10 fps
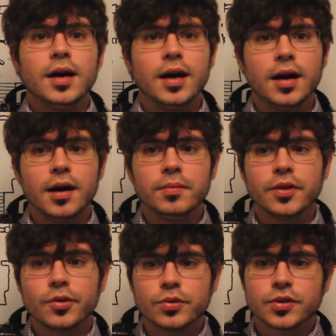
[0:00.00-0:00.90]

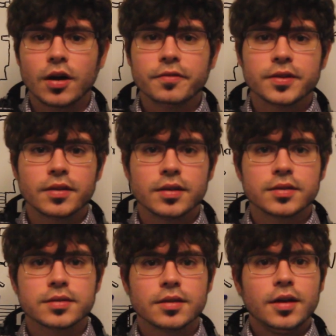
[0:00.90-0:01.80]
And there was often
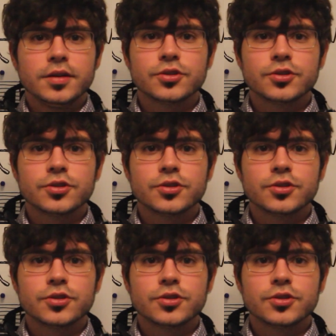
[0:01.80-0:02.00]
this